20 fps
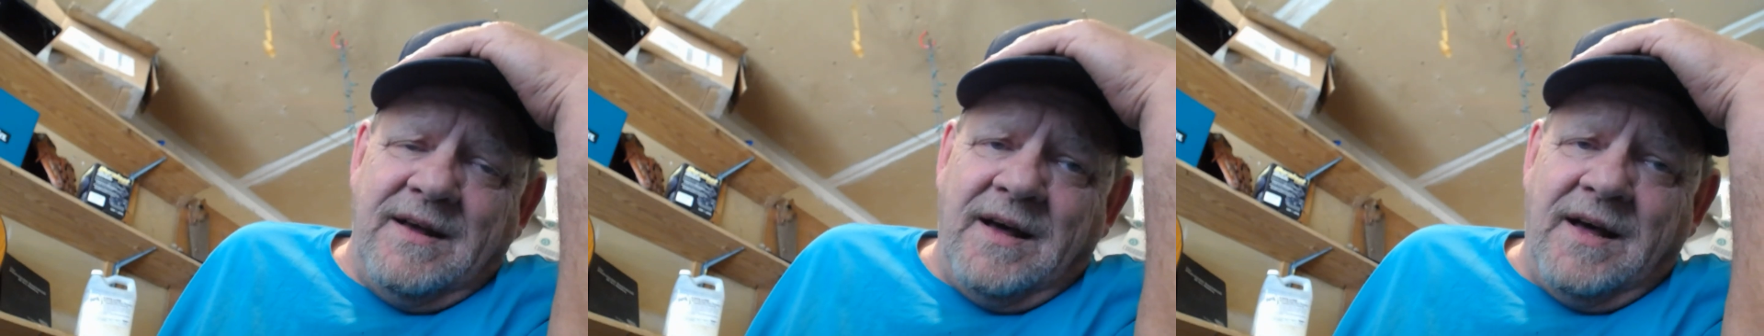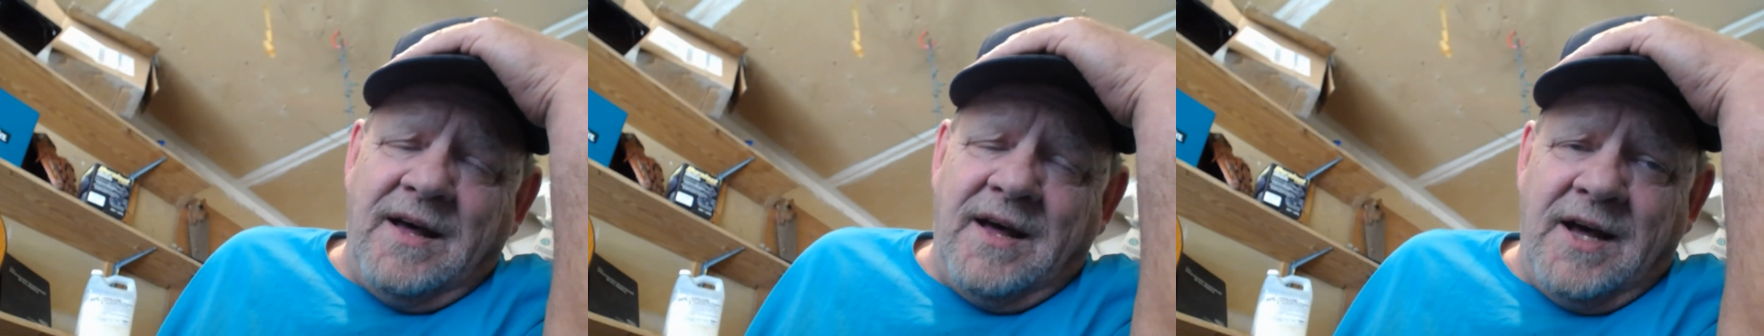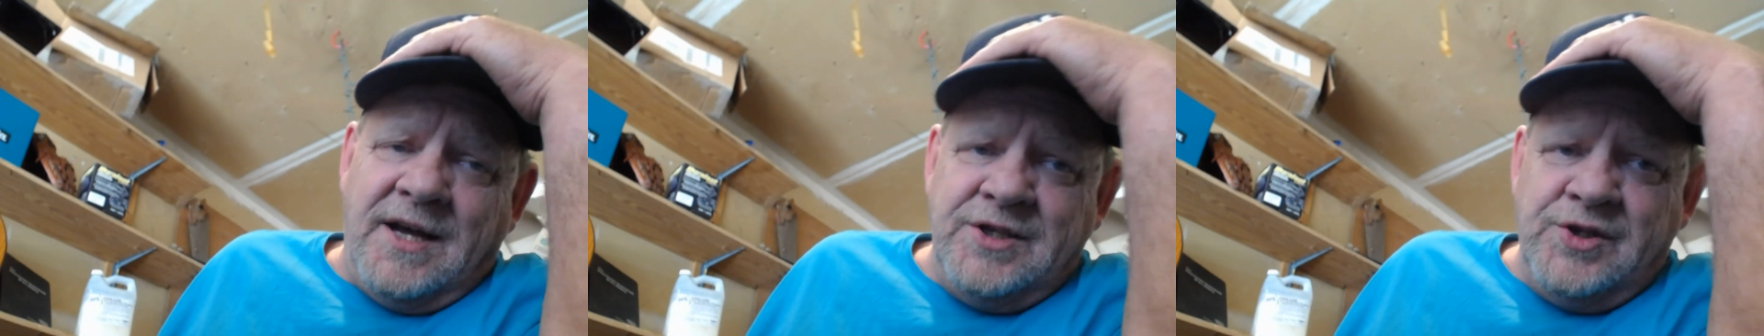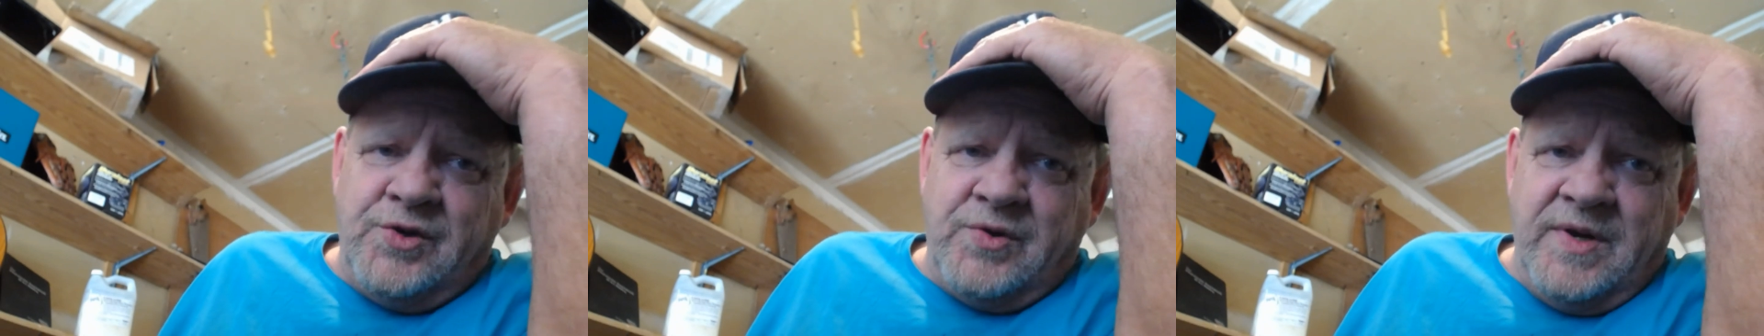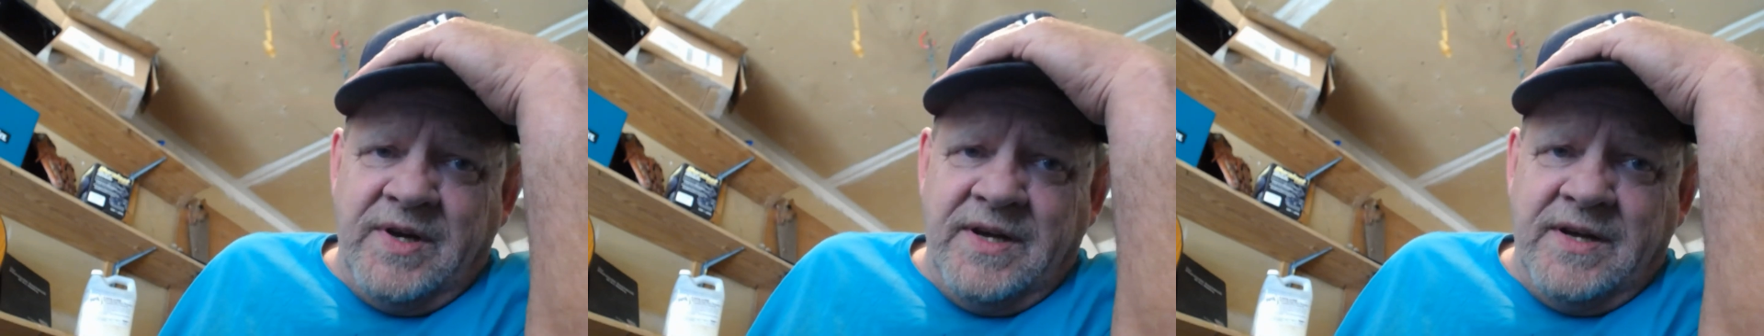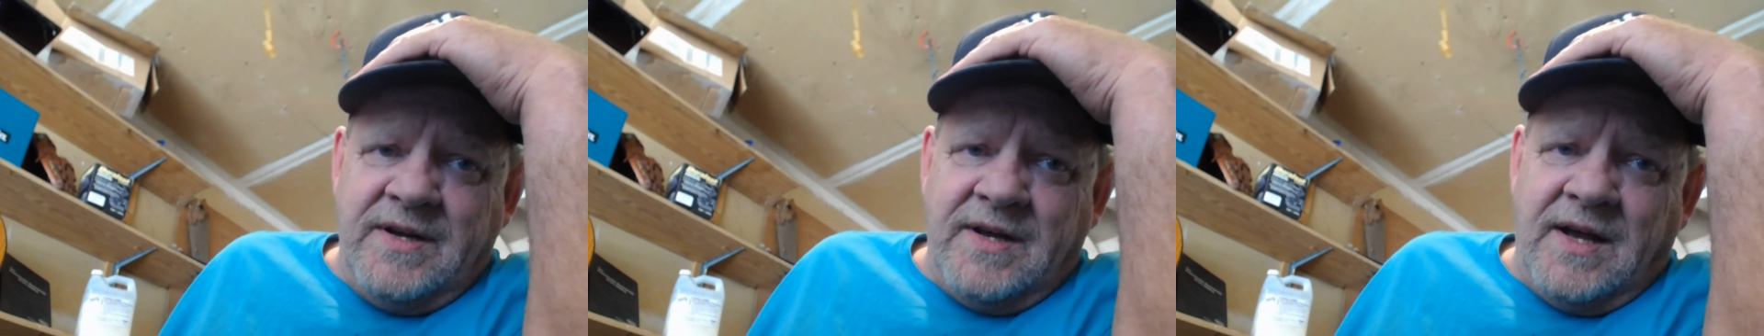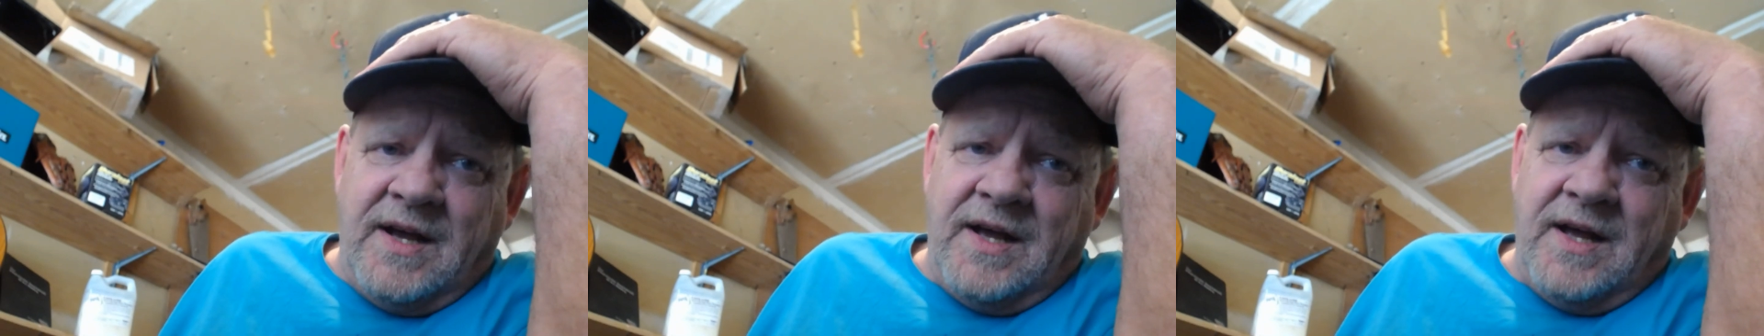
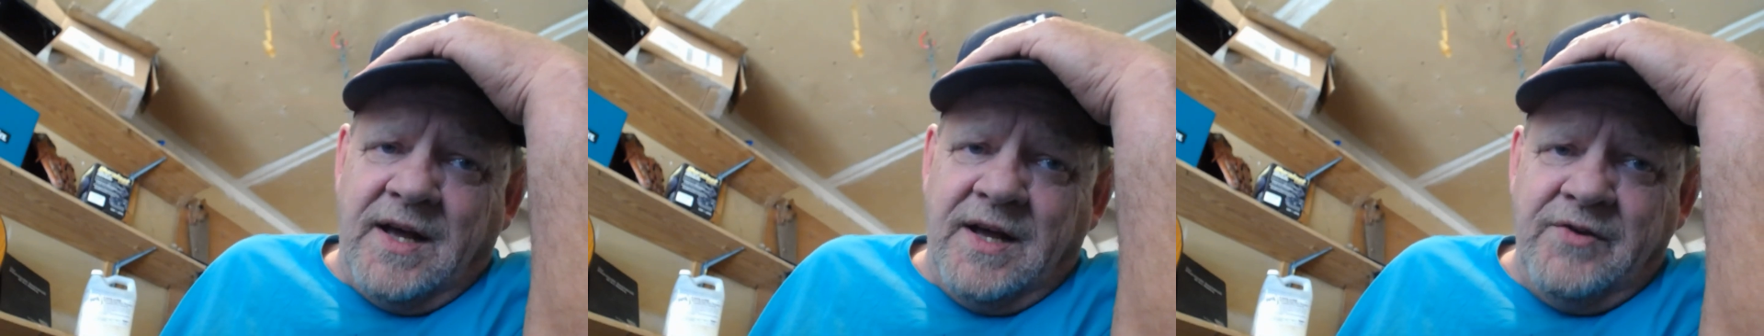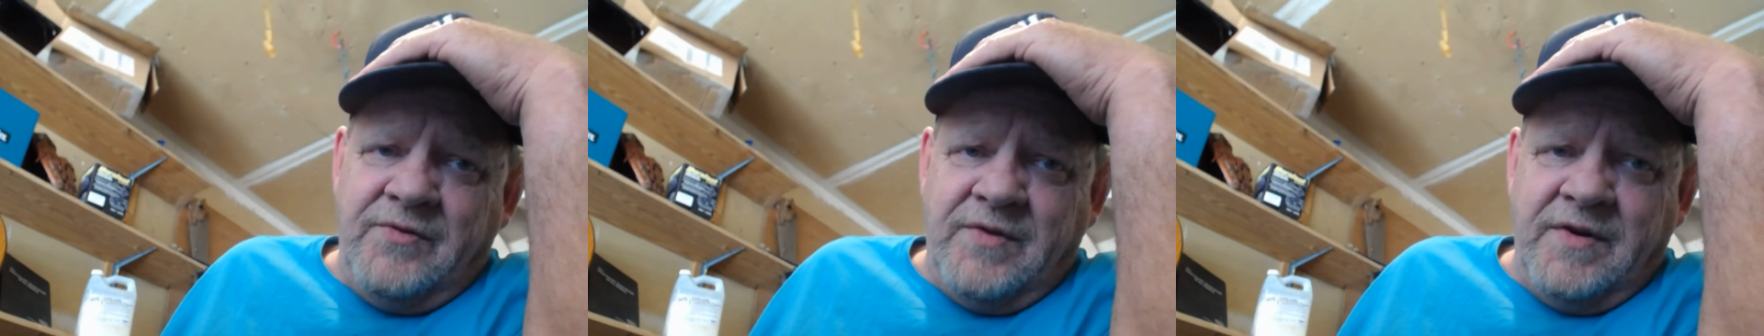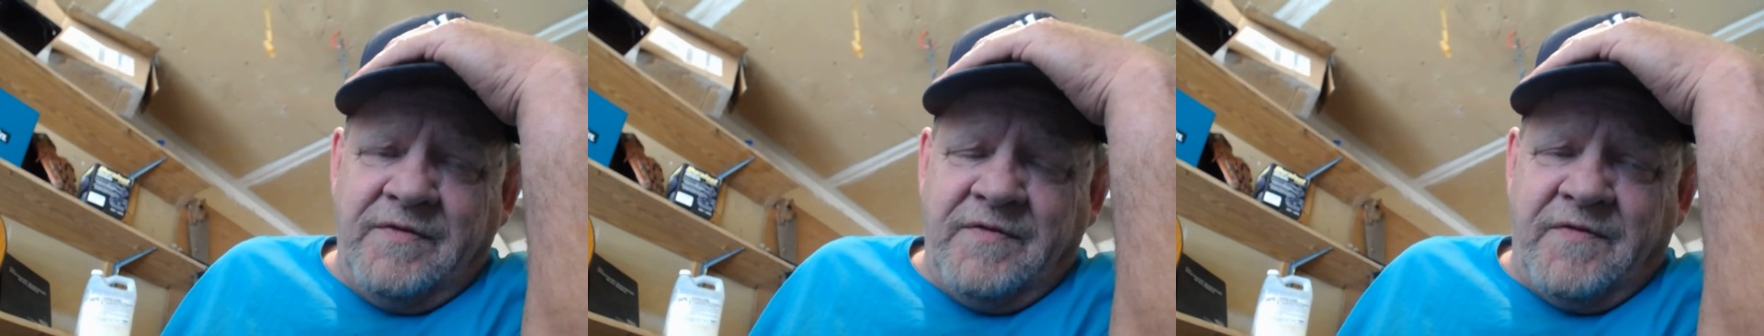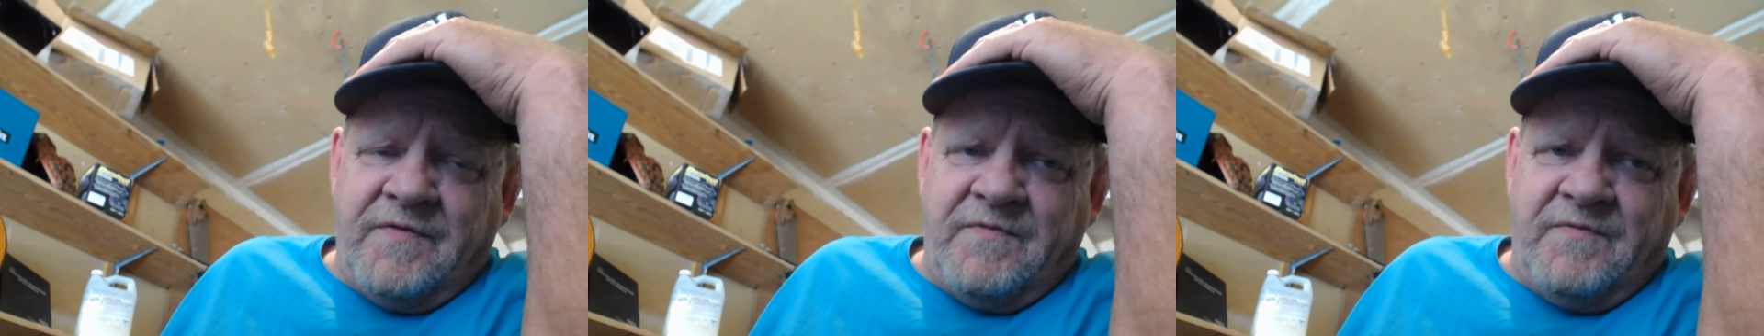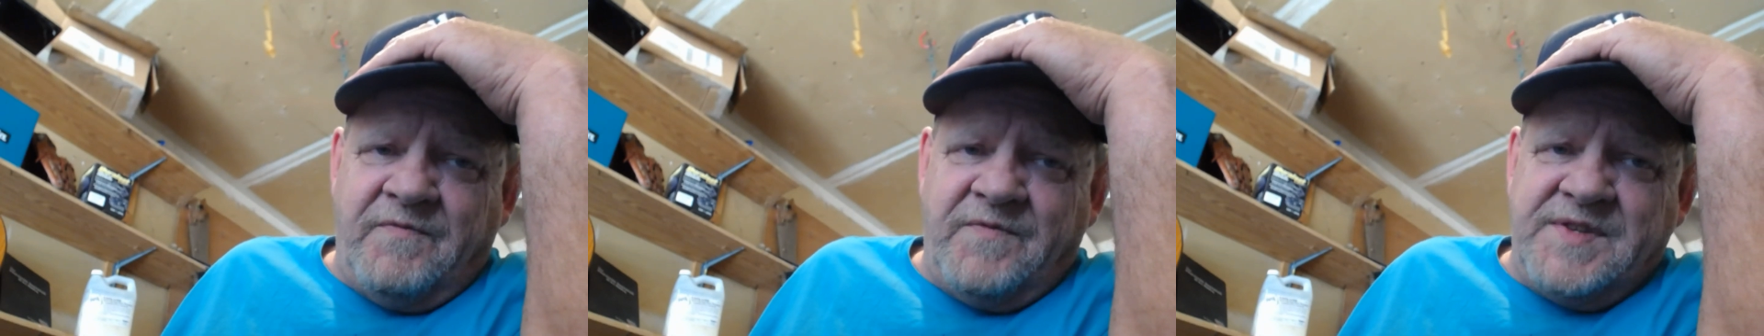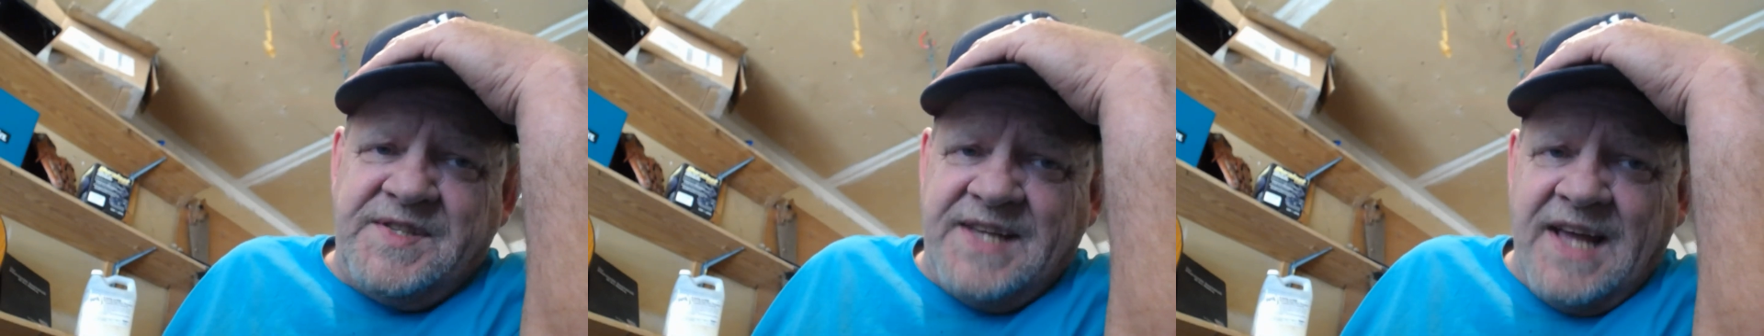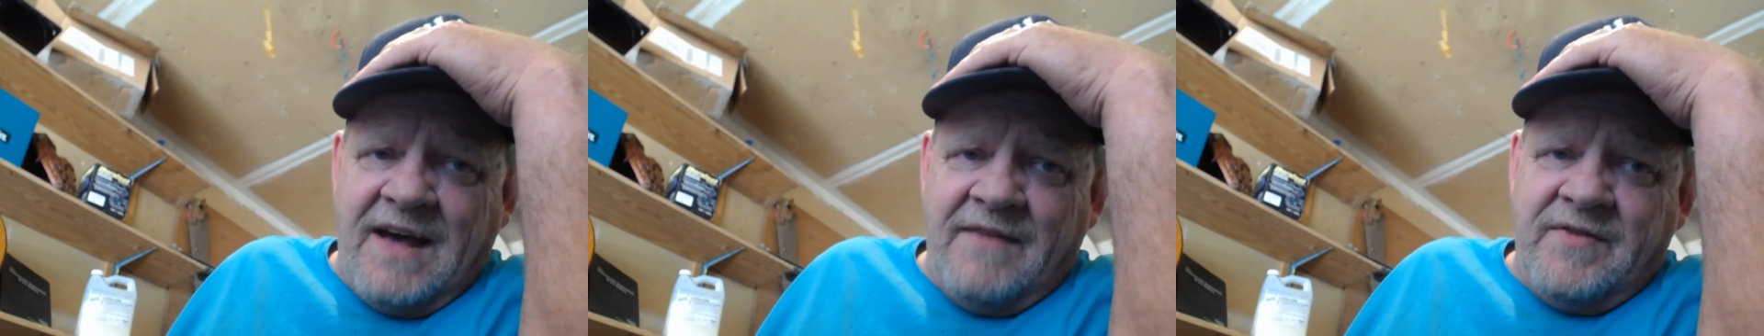100,
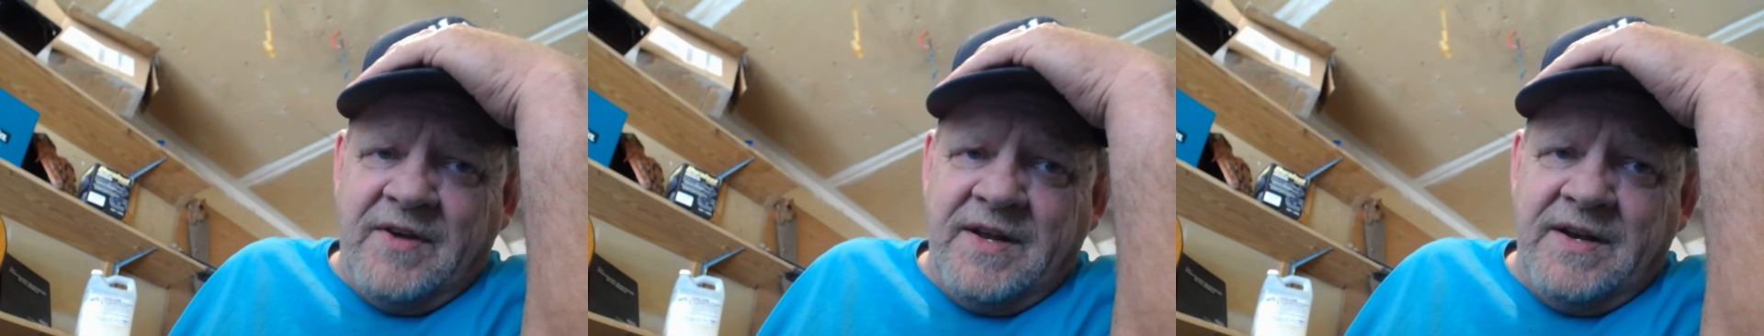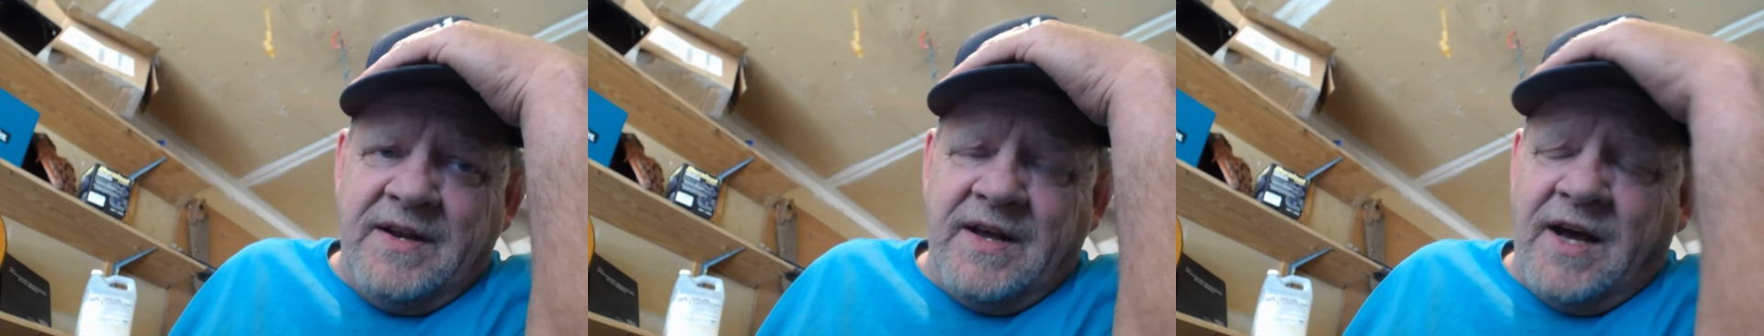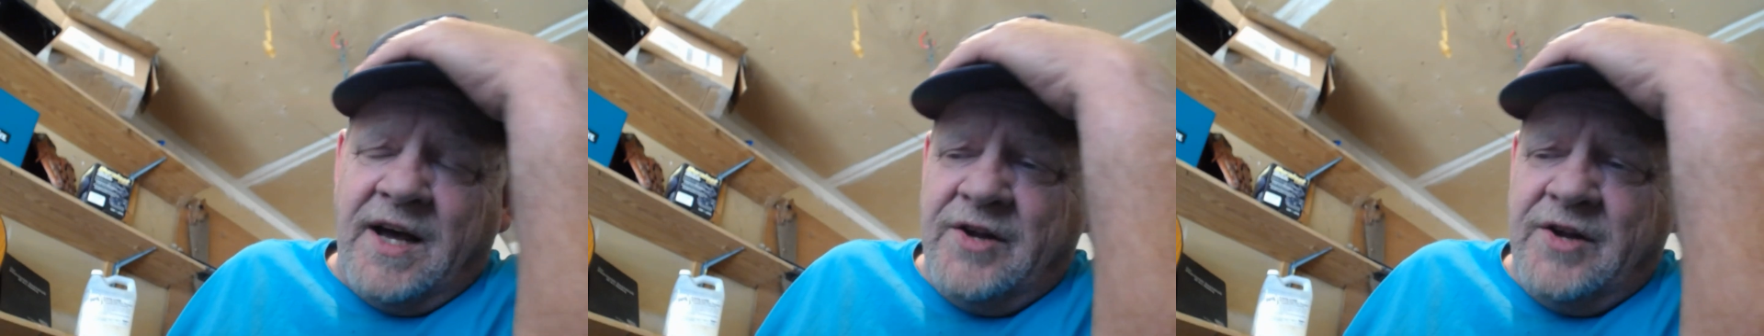107,